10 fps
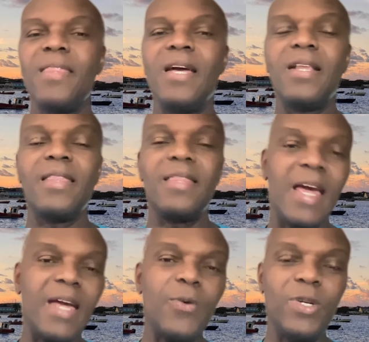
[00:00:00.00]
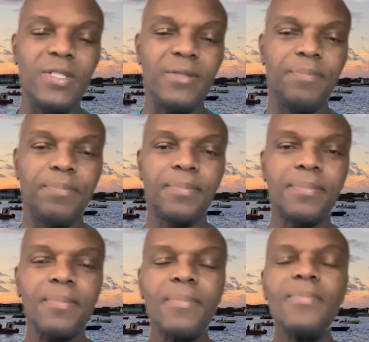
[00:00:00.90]
then
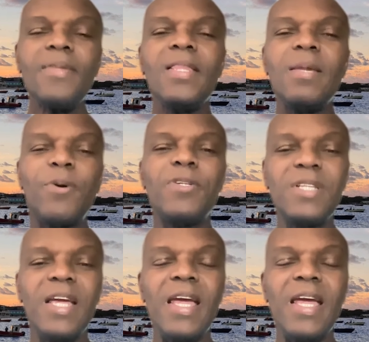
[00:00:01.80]
the person